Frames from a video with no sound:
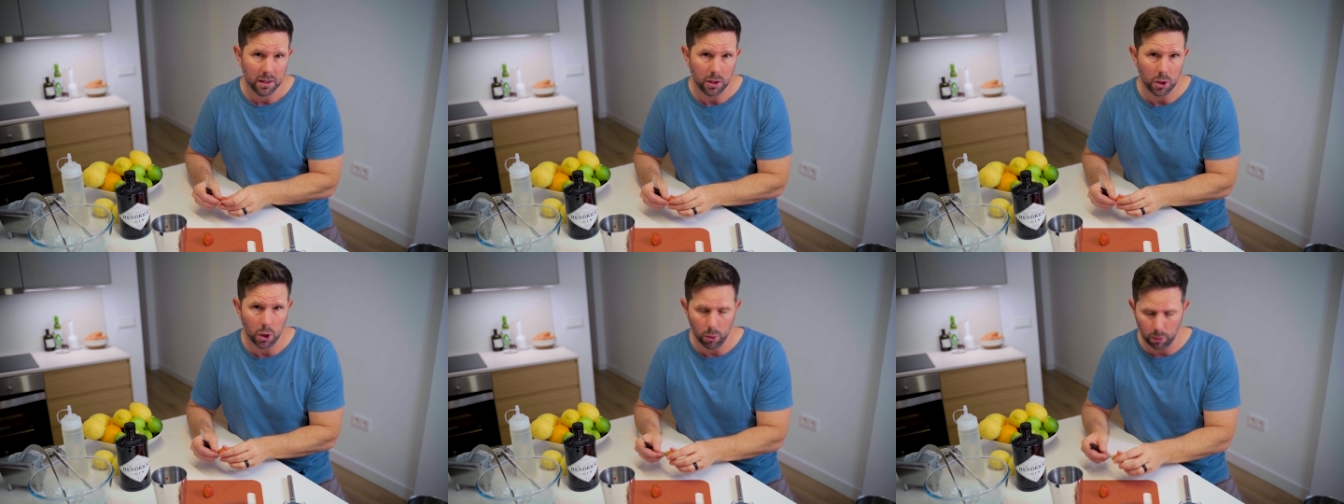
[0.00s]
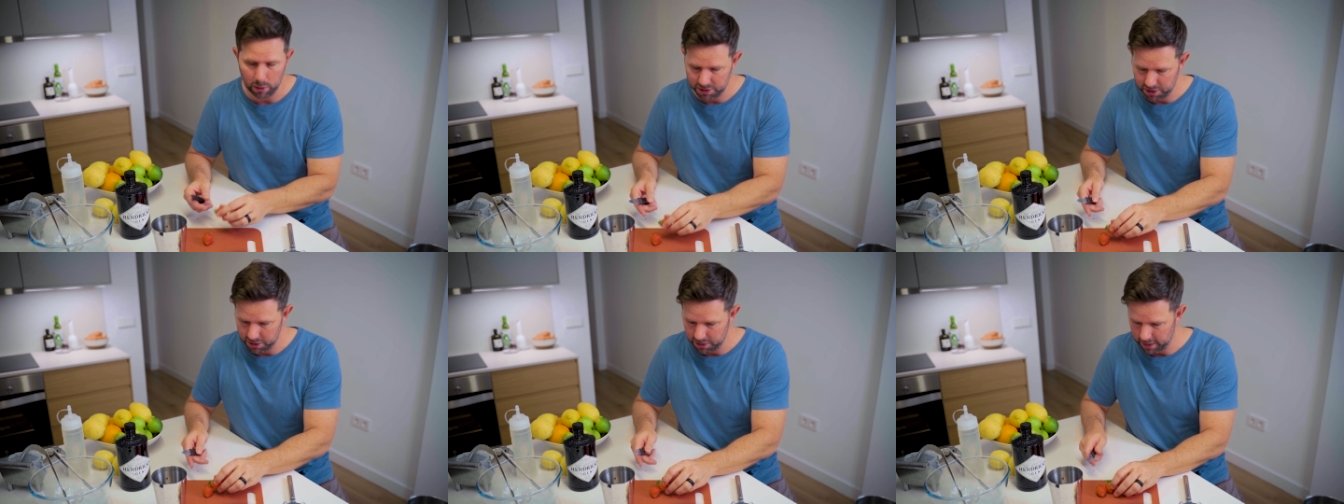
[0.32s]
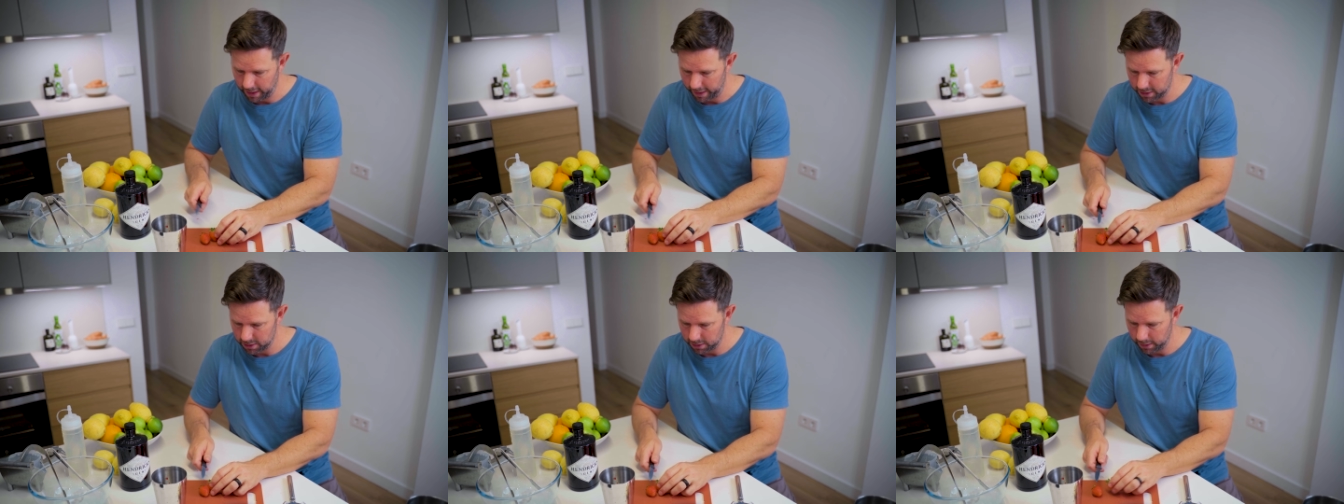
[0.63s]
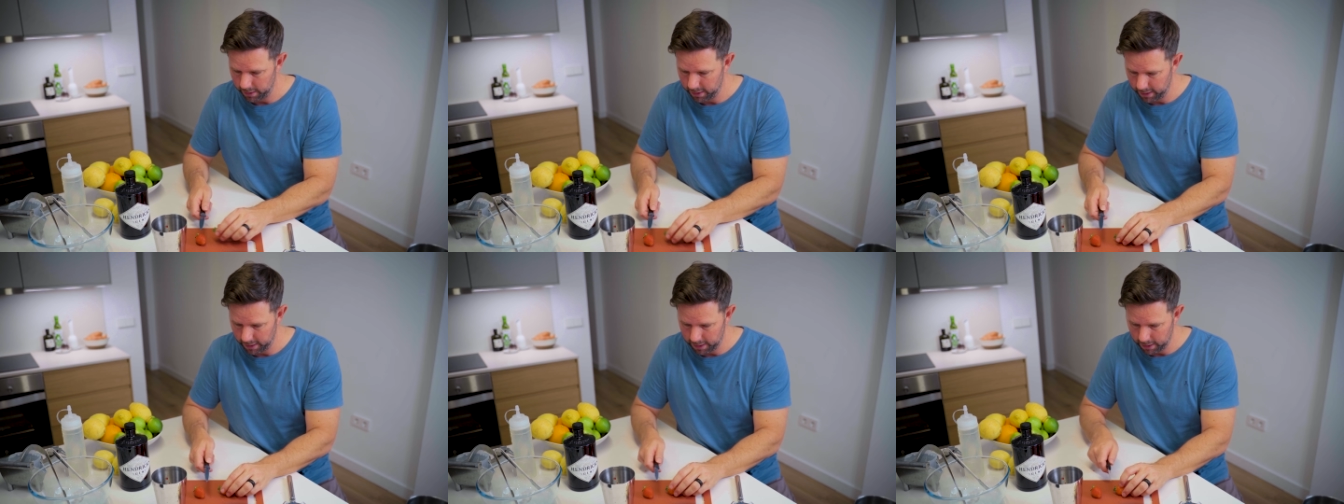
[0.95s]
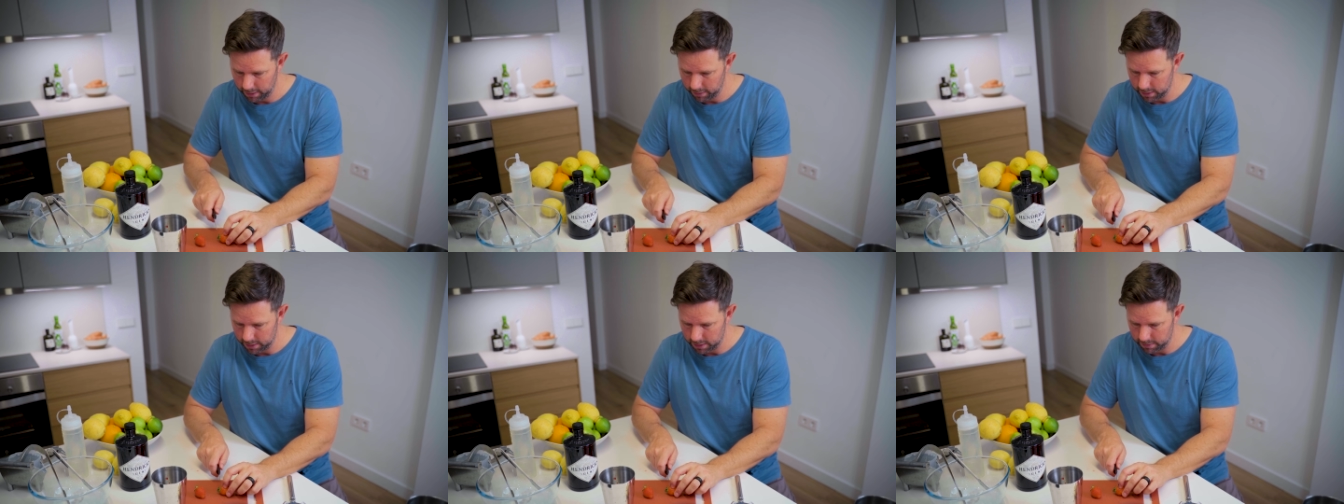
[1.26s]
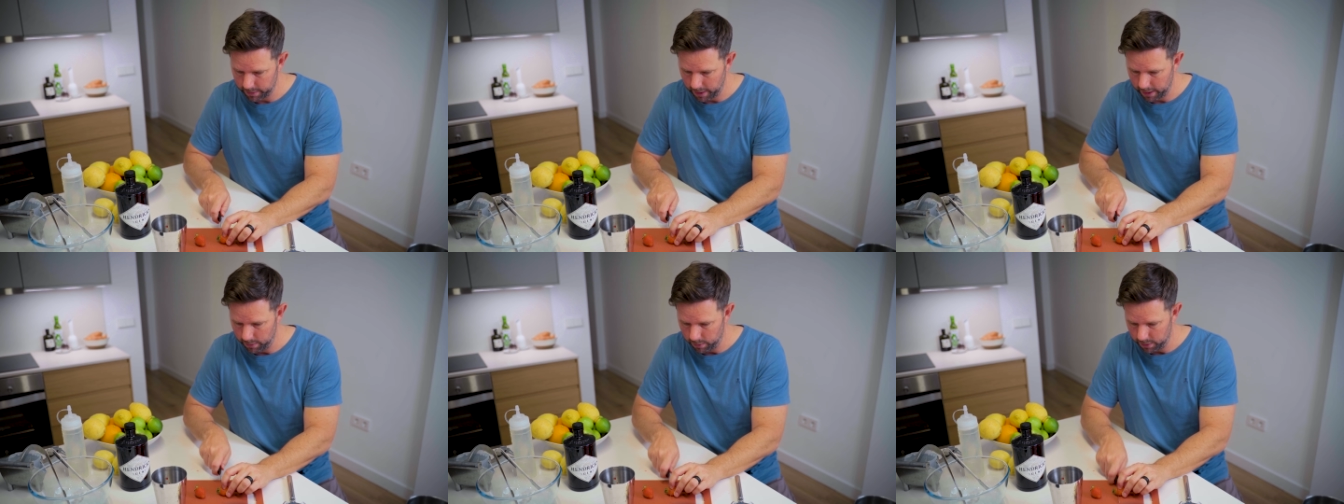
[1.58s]
know what she's actually thinking
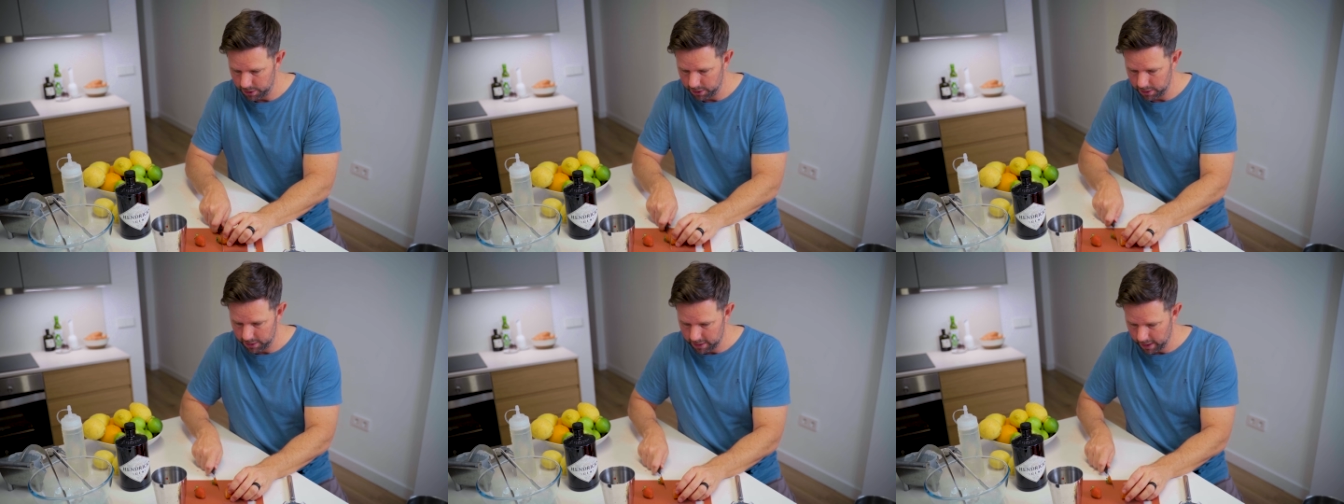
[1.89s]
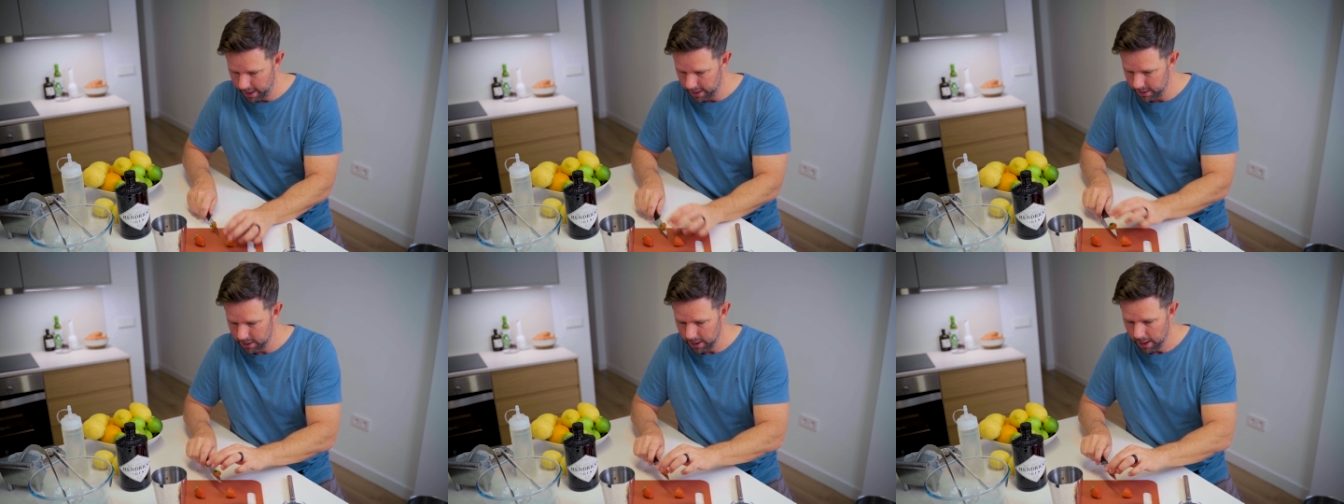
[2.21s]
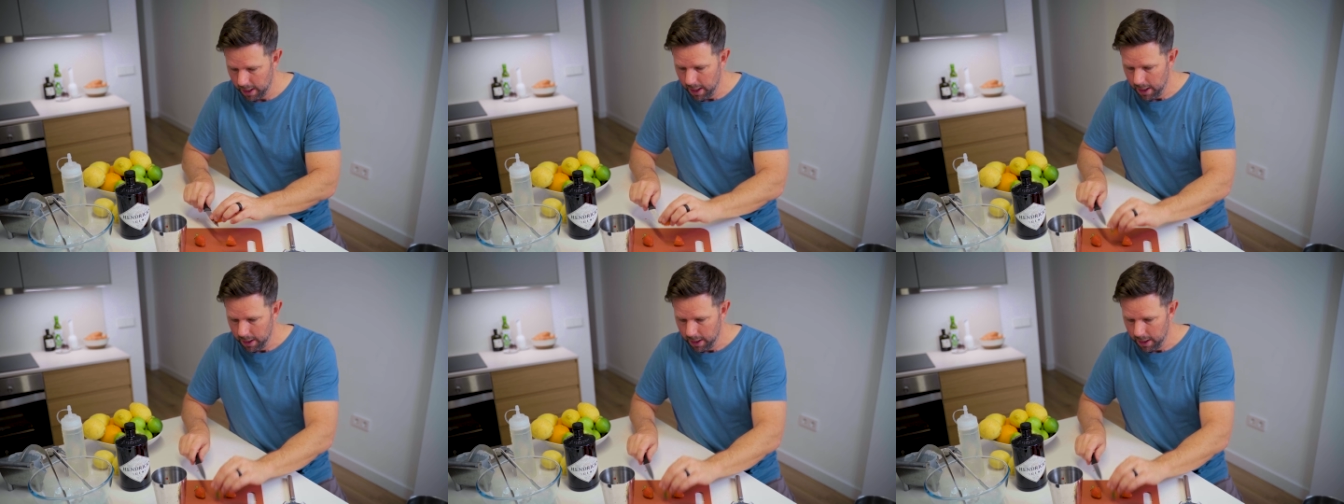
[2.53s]
despite what she says.